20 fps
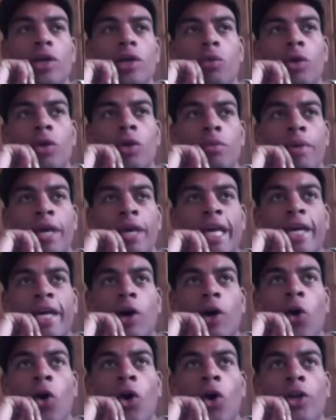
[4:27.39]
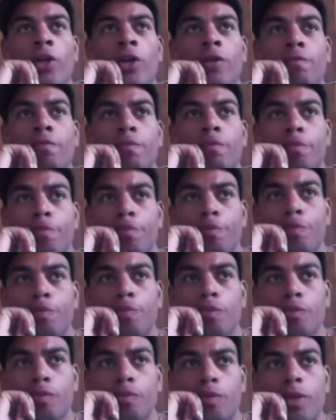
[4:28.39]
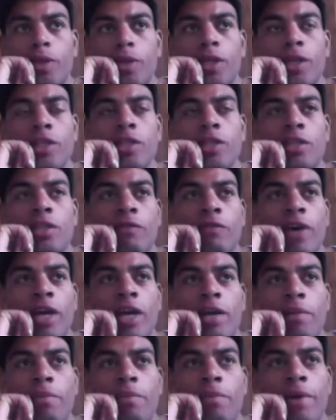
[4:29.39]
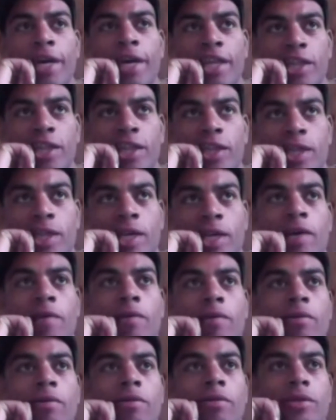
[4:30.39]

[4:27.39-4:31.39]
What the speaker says: would be on developing the